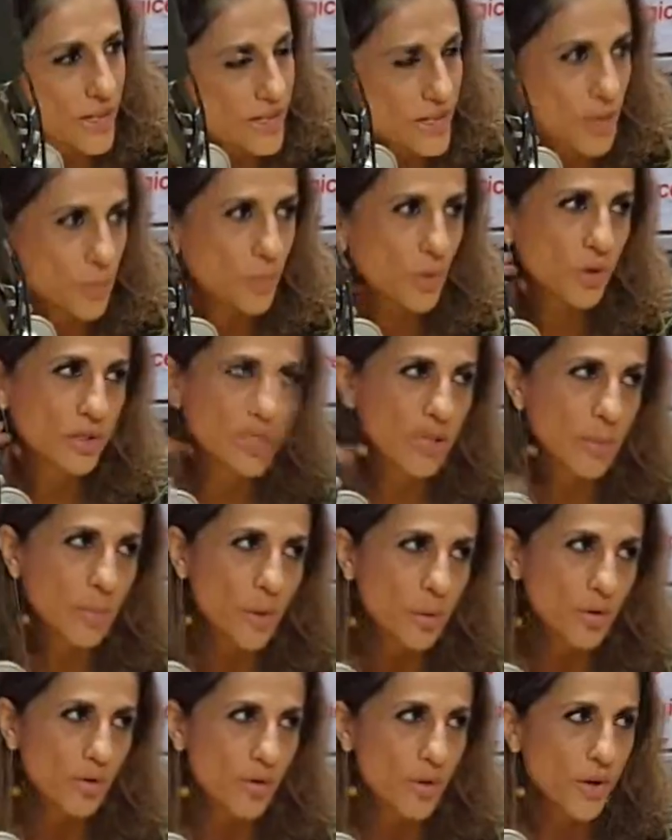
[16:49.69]
there supporting
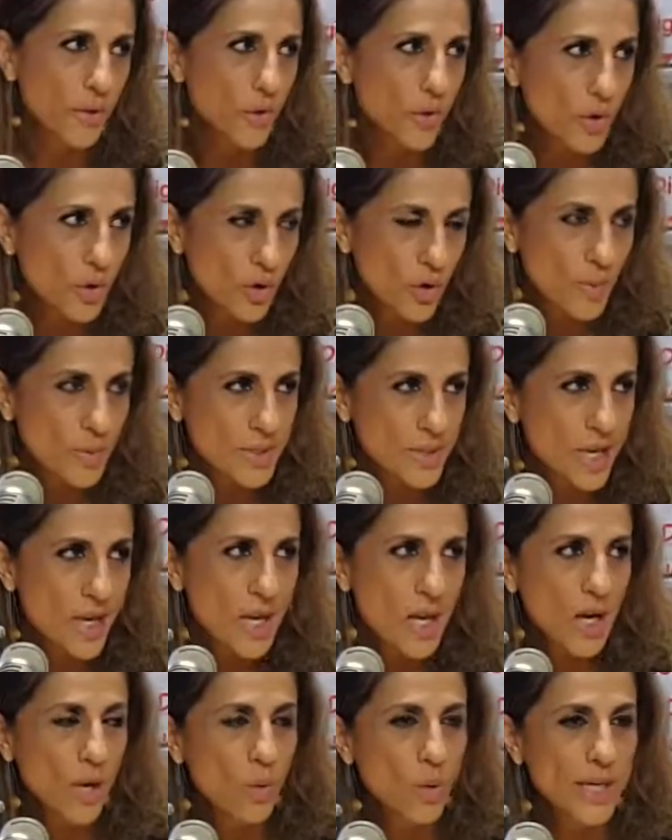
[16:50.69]
me with the rooms.
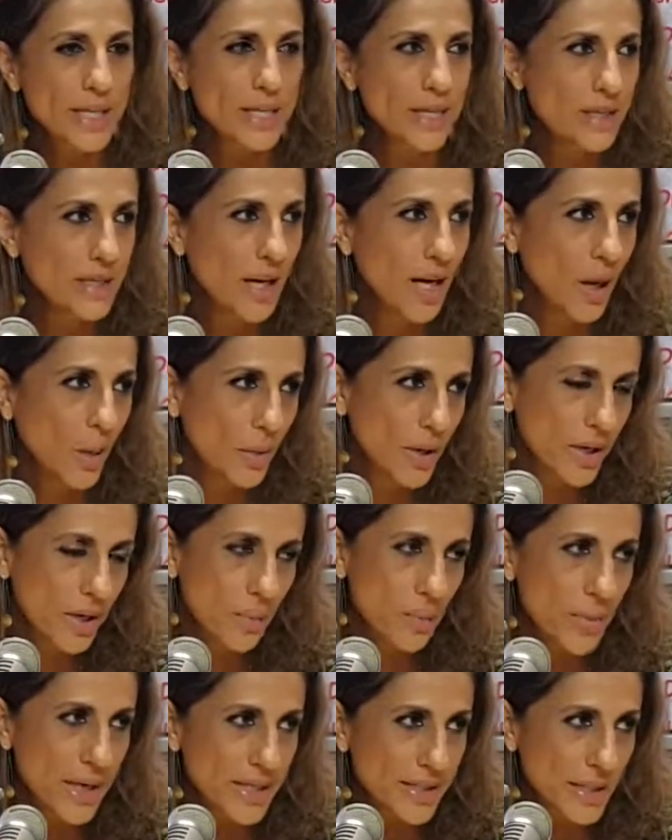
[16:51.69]
We did
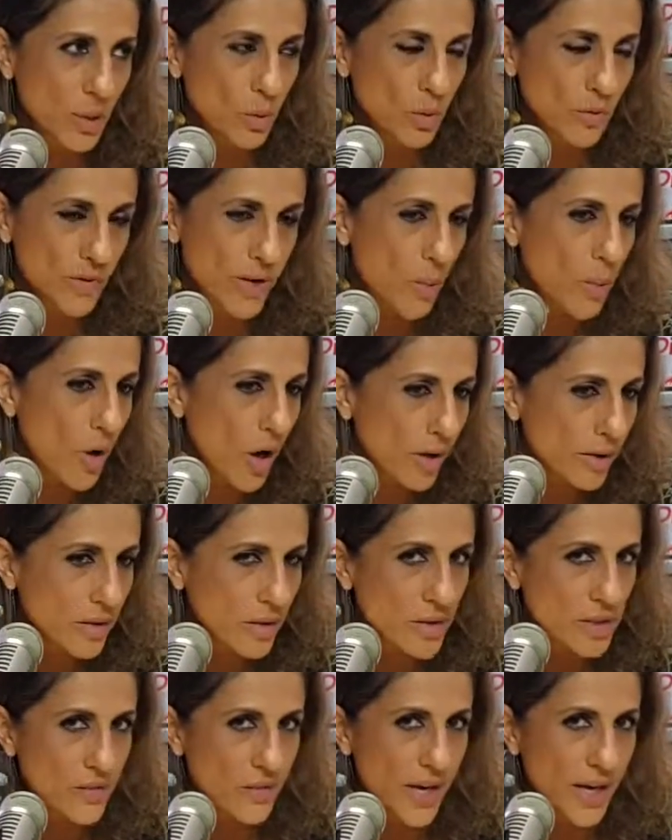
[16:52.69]
our meeting with the
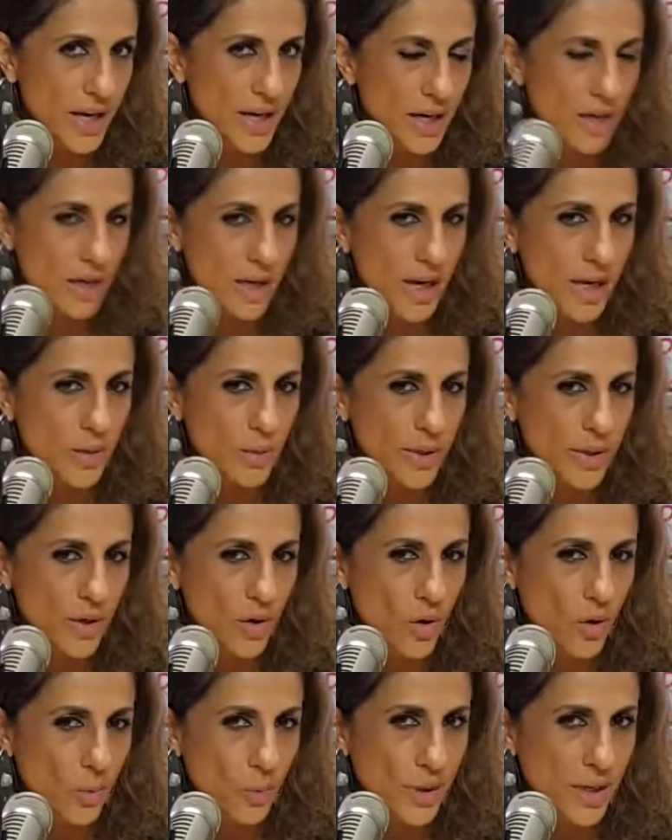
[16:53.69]
models there, and
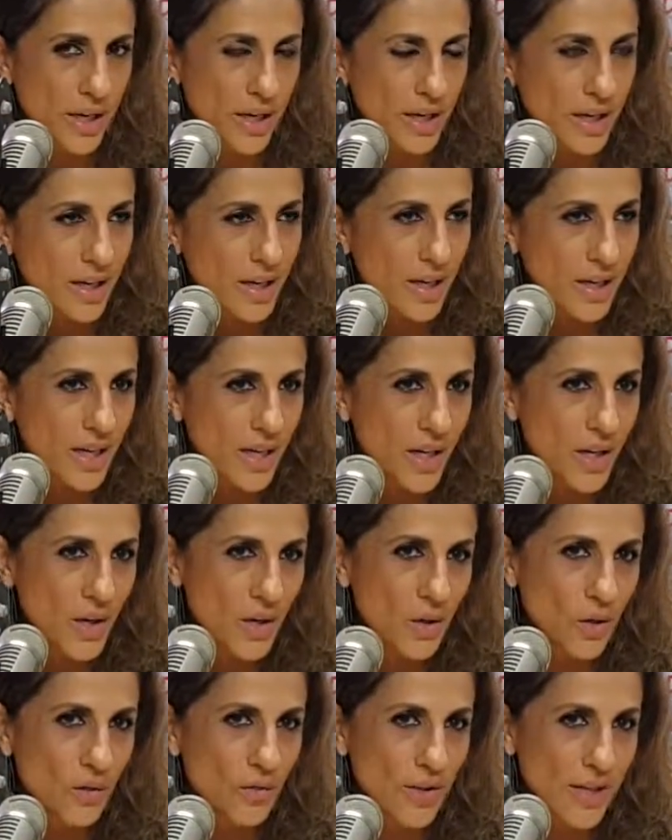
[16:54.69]
we're hoping,
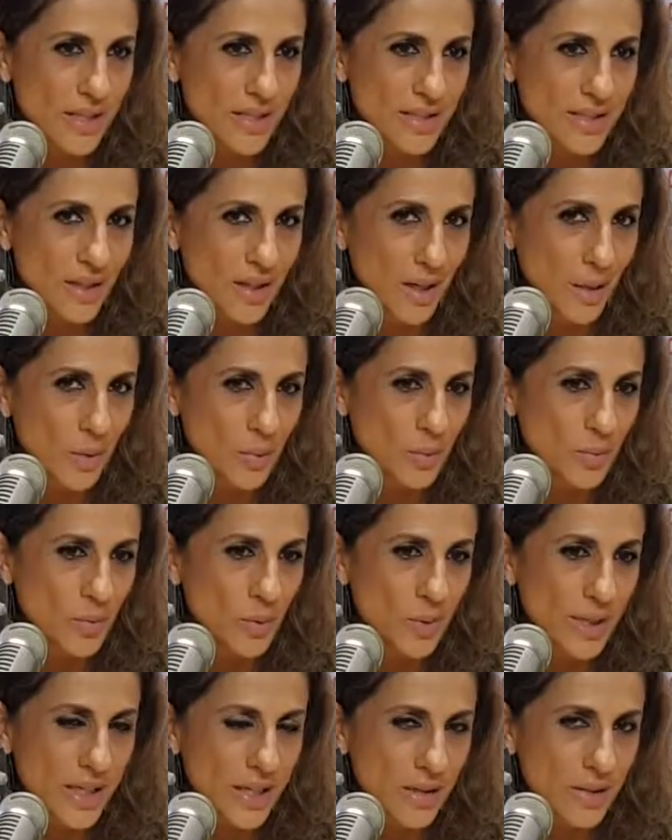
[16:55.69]
that
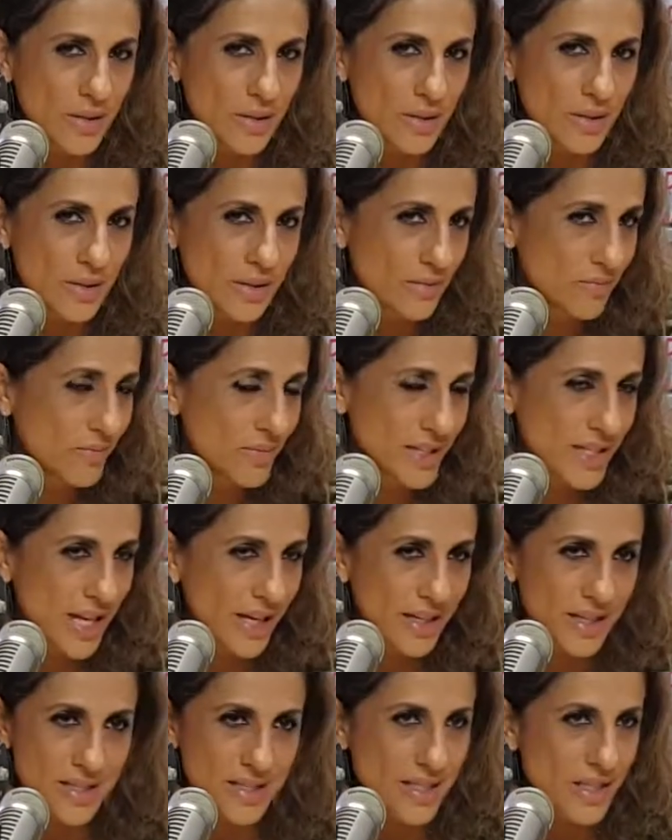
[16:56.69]
we.
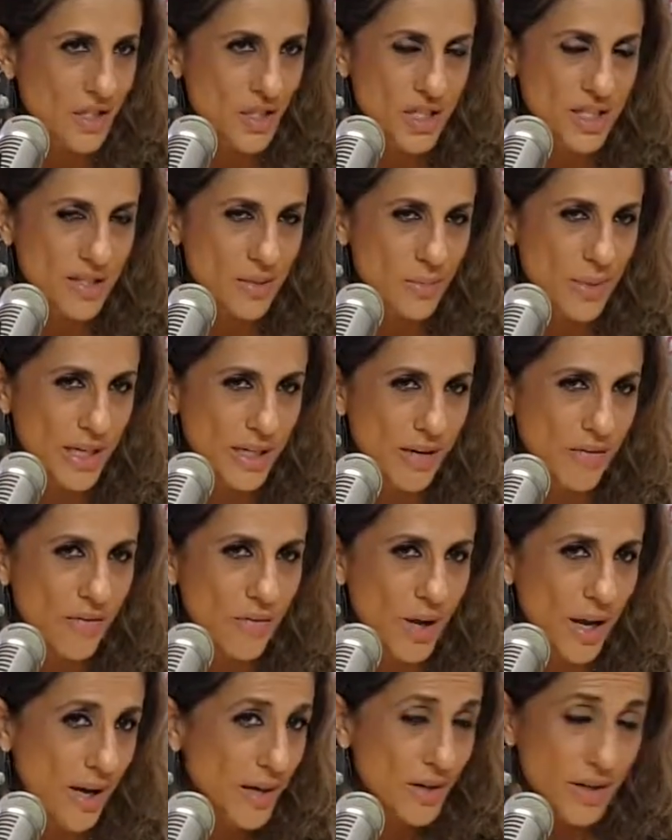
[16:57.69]
Like I said, she's
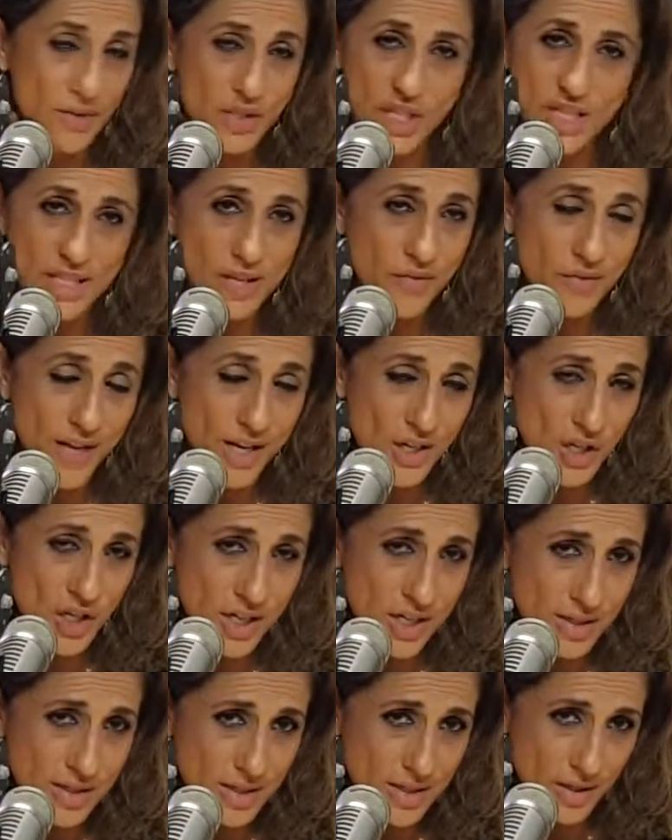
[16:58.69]
a
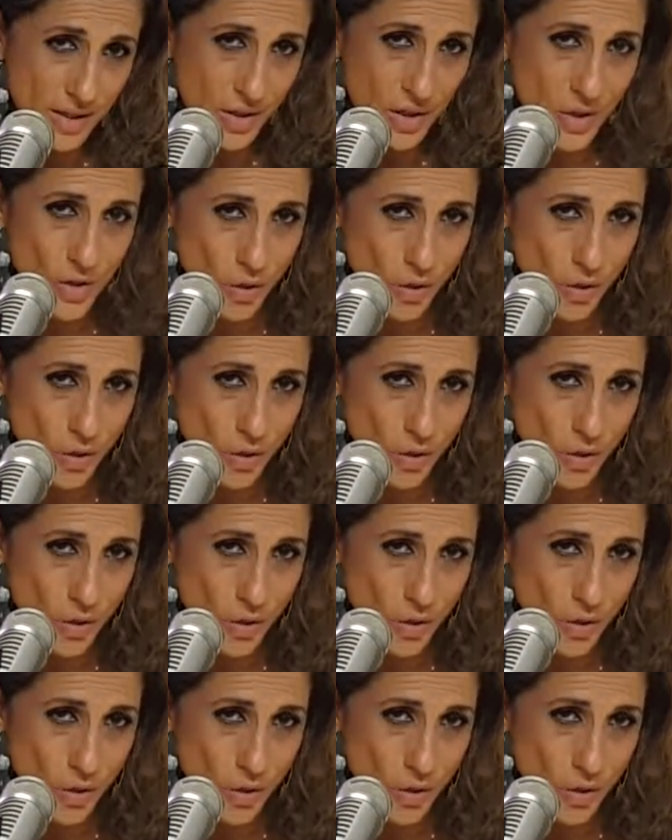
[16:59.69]
fashionista,